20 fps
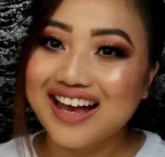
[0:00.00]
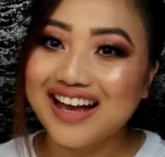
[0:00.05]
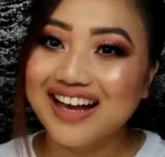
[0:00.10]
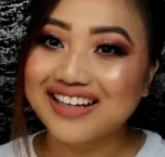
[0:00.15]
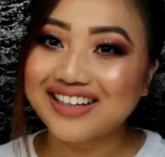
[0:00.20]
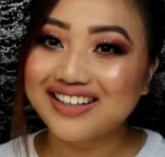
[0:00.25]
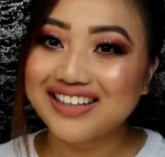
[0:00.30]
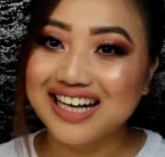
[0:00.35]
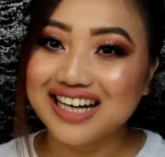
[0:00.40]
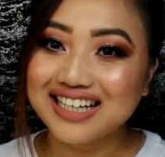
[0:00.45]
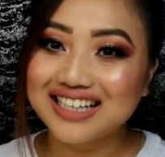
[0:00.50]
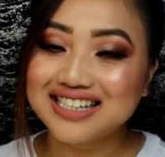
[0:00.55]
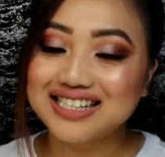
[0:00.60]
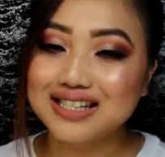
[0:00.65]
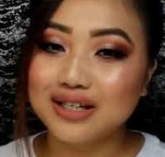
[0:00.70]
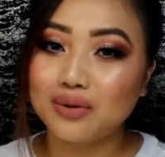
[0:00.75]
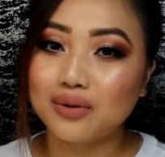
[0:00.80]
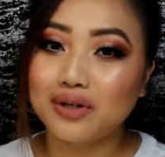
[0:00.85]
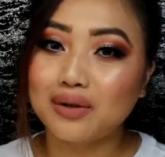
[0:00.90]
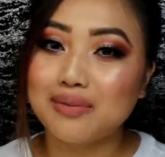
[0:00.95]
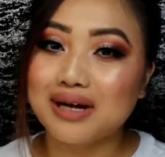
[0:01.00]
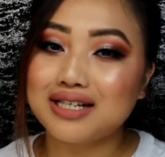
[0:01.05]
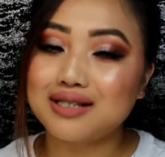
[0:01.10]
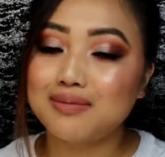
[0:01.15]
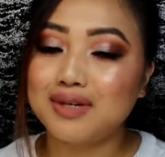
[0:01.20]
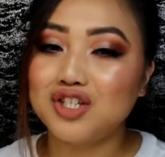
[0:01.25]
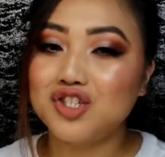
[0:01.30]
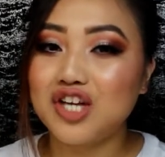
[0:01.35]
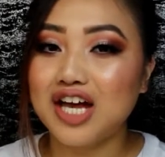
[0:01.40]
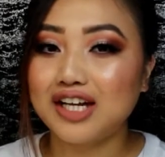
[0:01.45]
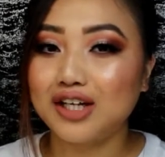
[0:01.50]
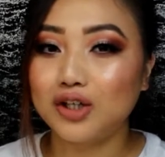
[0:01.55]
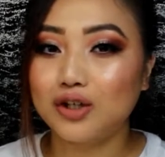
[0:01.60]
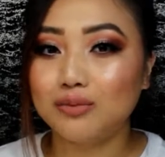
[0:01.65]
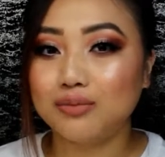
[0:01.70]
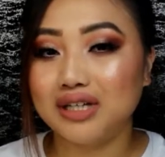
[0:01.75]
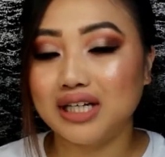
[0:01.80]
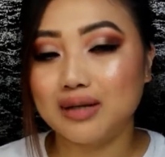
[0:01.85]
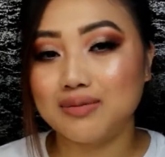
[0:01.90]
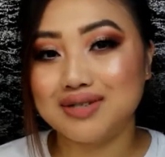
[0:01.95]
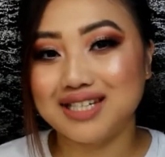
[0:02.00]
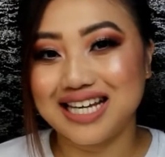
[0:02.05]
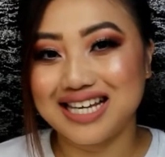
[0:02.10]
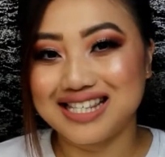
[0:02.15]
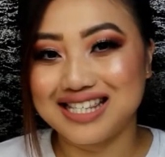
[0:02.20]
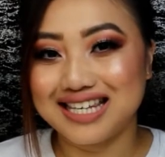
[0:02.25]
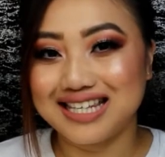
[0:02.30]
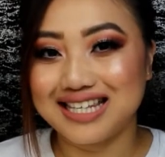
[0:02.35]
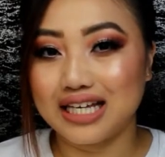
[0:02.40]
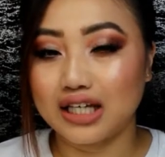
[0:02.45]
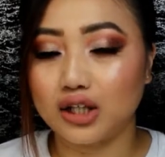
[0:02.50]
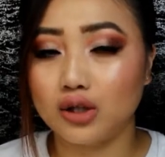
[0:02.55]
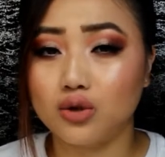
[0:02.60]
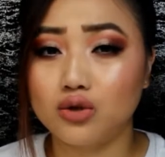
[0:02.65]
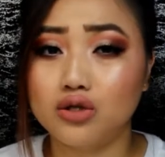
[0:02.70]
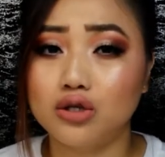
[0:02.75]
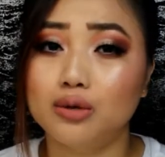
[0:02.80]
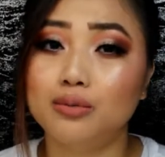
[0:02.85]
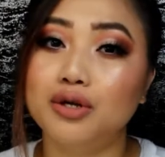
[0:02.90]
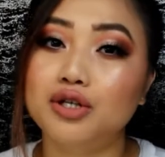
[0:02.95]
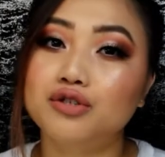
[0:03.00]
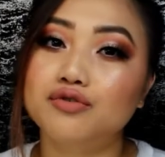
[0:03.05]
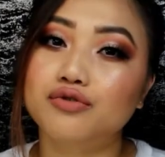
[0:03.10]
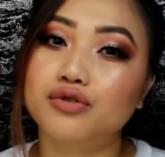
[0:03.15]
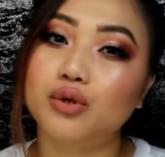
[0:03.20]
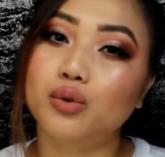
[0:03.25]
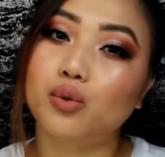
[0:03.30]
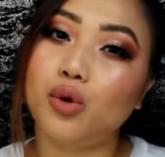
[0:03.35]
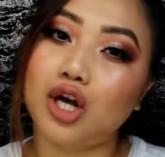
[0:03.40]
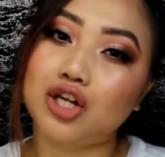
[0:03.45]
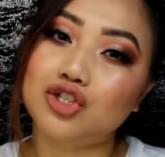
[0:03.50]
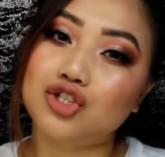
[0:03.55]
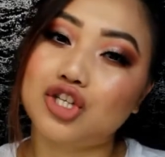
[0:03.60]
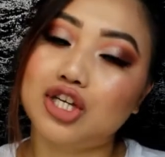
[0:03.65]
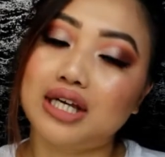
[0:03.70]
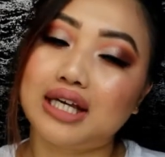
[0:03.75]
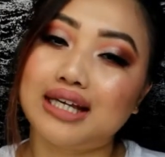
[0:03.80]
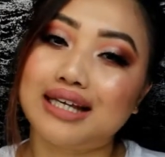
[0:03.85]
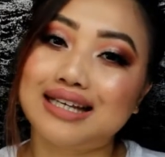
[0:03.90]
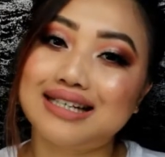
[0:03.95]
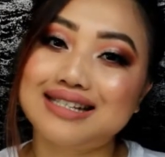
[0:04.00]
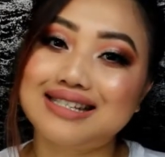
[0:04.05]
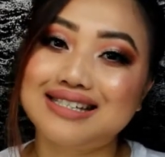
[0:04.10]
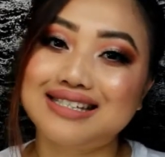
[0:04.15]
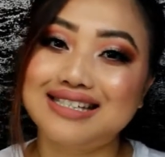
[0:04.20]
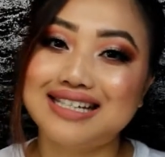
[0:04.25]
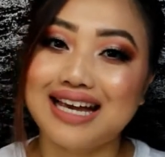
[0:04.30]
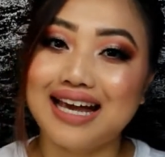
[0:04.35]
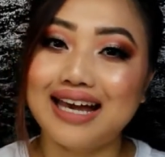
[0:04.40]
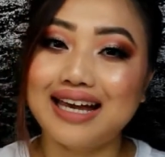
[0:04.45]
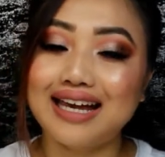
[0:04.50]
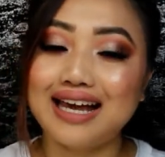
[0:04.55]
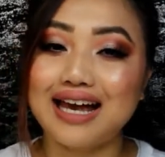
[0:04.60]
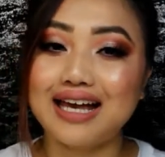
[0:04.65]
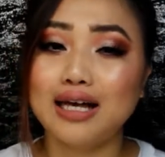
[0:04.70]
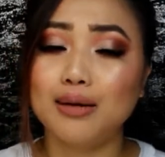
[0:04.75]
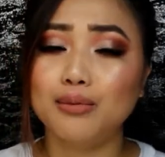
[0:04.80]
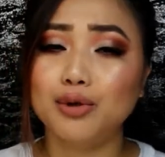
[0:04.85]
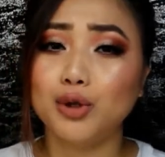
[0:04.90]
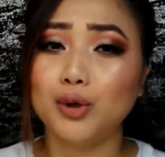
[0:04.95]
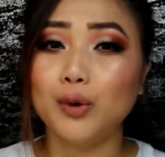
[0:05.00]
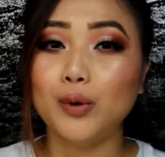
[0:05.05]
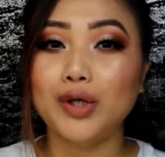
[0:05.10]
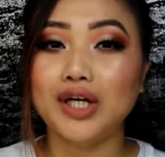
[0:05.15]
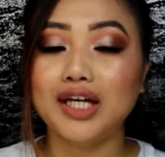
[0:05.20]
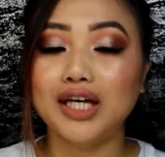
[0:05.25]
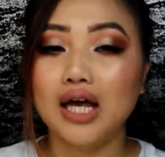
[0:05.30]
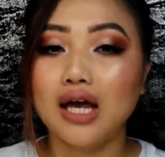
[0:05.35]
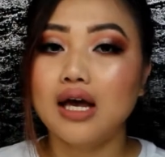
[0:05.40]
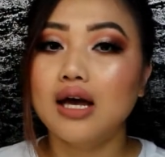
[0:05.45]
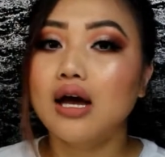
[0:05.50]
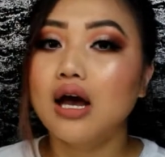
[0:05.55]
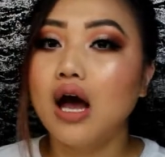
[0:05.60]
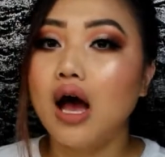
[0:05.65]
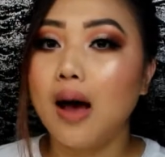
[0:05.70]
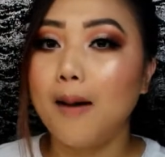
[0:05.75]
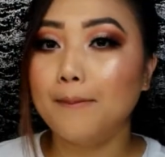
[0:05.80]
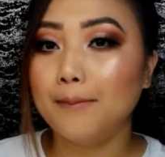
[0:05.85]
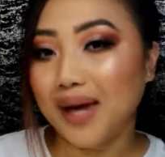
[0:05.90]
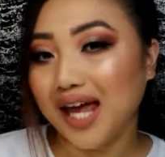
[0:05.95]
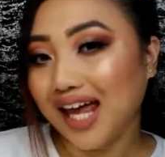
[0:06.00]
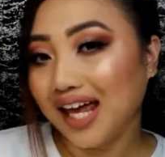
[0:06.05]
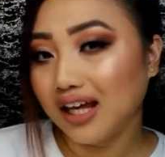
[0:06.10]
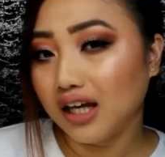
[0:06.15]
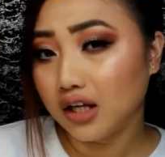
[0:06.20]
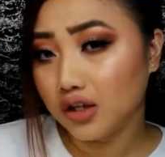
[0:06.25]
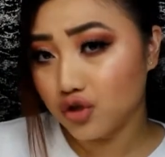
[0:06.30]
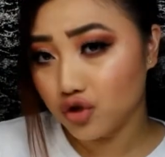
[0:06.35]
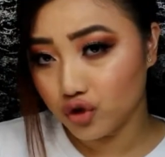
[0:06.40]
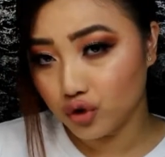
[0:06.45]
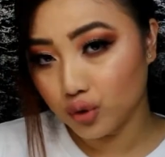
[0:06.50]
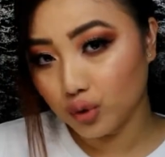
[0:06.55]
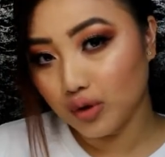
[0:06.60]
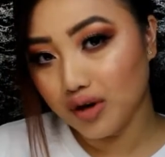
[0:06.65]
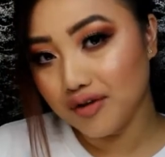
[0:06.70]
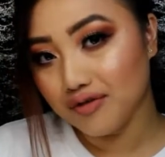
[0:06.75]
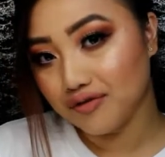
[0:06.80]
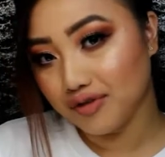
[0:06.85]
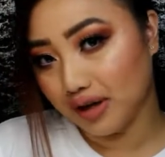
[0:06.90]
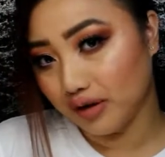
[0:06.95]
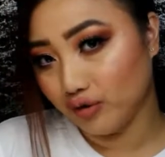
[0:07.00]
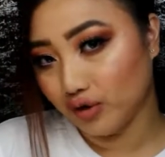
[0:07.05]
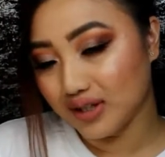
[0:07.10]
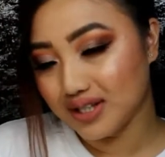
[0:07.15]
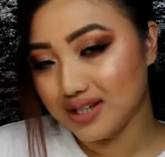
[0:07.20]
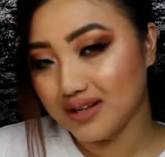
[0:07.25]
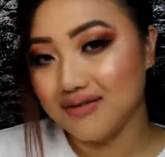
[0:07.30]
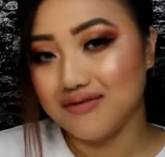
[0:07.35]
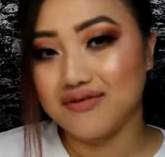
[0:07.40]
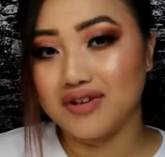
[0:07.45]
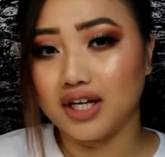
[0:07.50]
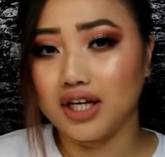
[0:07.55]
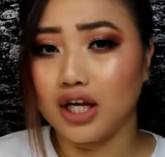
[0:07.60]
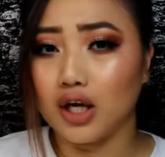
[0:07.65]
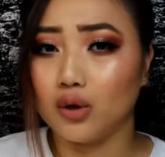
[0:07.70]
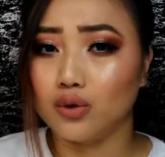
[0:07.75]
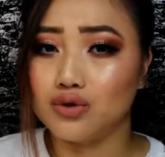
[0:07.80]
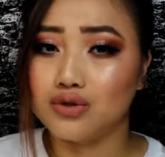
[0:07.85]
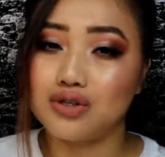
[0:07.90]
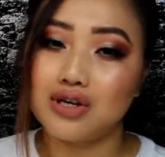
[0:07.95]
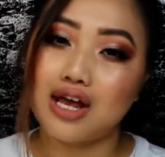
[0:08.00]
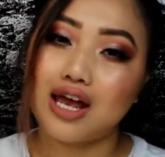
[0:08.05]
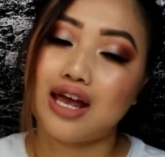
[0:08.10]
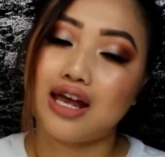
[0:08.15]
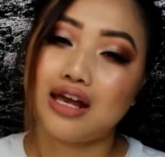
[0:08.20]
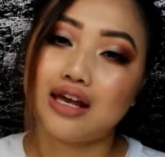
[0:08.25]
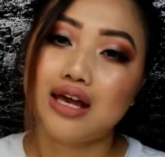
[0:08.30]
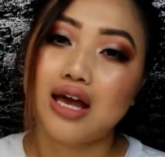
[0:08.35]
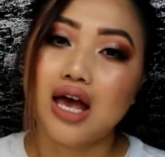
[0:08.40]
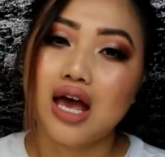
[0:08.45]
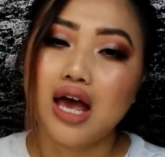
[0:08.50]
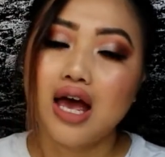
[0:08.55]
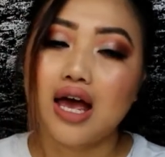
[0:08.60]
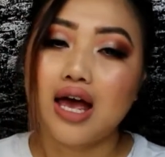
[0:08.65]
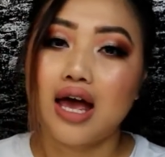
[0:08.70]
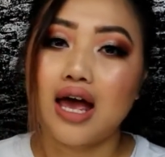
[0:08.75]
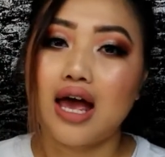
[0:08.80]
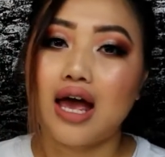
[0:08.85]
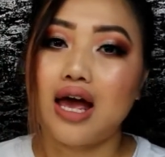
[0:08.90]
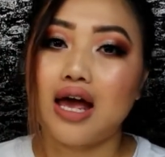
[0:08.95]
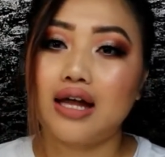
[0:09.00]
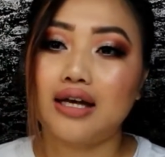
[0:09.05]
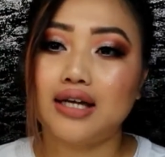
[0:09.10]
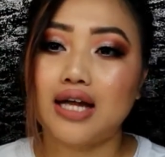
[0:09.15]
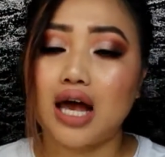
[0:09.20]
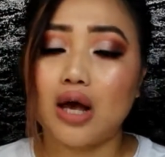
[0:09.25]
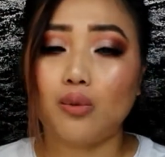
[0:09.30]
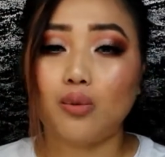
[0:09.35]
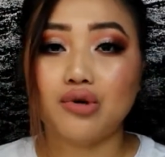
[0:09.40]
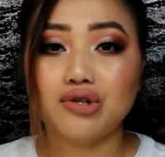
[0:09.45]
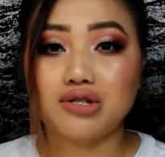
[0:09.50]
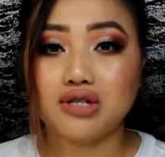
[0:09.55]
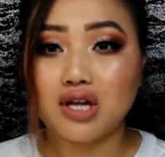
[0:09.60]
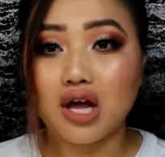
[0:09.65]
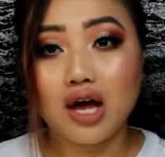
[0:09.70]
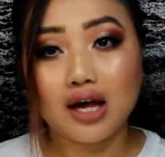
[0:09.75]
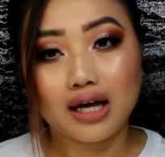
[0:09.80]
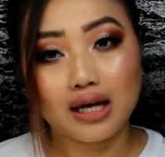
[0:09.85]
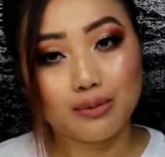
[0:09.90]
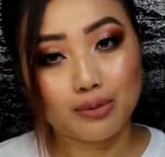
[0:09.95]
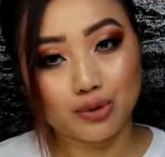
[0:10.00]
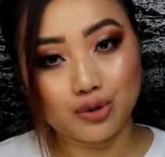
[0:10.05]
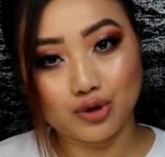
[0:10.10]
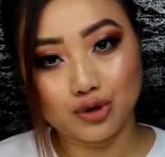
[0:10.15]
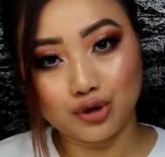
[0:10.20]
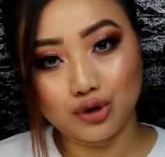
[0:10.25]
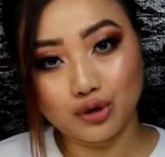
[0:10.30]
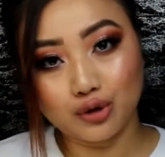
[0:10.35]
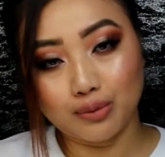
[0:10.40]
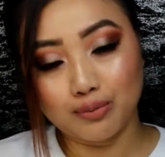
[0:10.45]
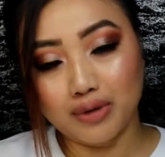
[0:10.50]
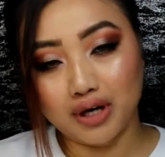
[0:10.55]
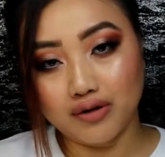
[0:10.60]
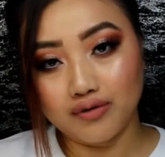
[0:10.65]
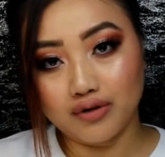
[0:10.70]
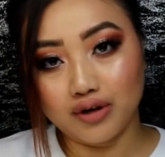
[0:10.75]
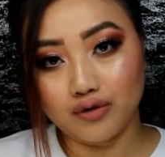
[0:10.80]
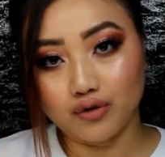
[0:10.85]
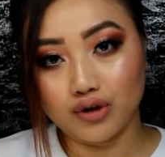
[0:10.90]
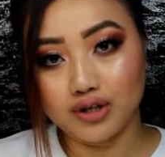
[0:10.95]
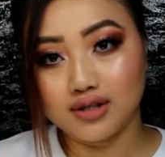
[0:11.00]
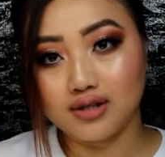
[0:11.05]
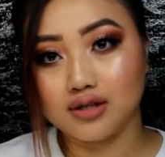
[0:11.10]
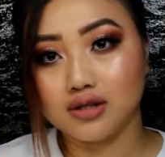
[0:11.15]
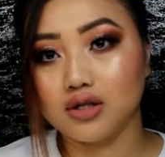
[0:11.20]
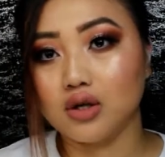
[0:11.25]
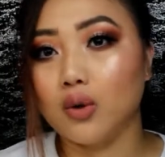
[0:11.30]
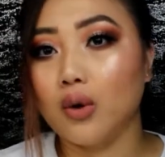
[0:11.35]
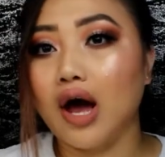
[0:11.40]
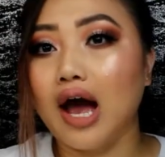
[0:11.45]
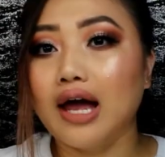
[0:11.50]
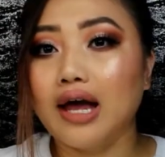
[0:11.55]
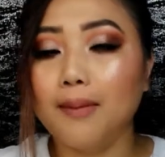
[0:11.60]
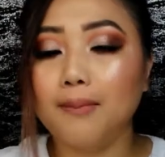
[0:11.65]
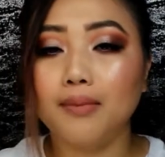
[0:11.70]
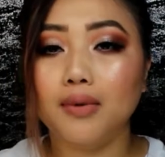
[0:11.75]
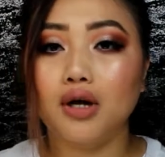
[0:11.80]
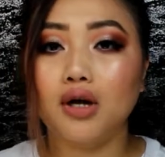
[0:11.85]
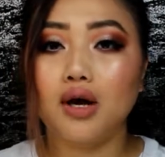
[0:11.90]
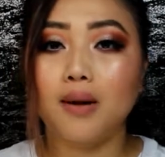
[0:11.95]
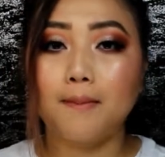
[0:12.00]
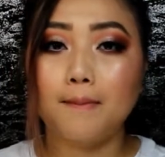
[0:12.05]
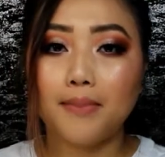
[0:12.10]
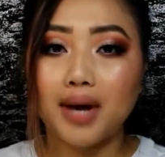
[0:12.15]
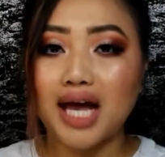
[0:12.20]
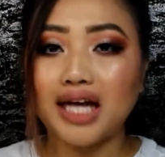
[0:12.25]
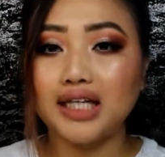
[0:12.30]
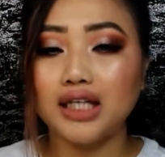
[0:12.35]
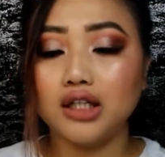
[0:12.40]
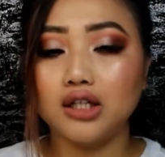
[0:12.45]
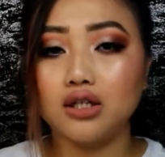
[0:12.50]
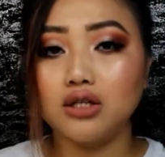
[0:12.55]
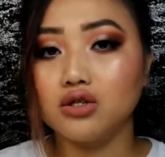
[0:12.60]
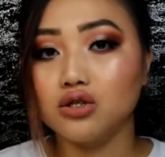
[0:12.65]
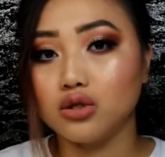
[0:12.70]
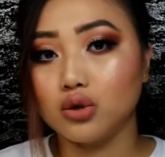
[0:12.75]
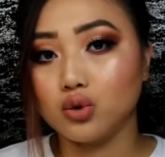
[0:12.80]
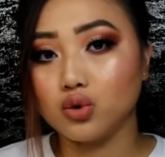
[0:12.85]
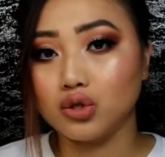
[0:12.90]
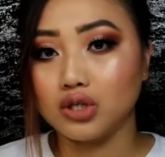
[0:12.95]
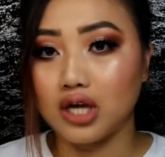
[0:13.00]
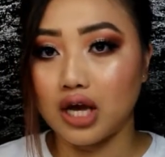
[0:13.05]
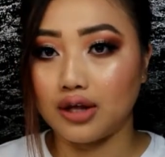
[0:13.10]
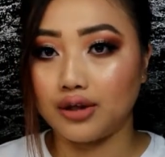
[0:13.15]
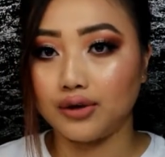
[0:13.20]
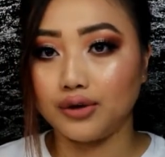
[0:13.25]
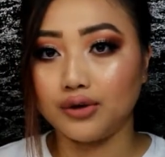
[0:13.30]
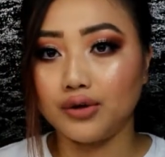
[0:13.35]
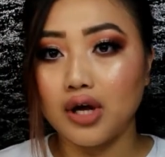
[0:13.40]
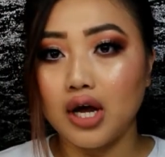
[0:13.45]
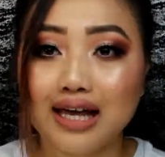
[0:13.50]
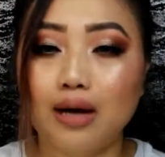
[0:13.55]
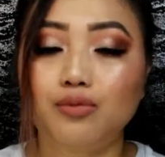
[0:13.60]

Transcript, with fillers: Hey guys, welcome back to my channel. My name is Nancy. Thank you so much for watching. Today I am doing a May and June favorites video today, and I was not able to do a May favorites, so I am combining the two together.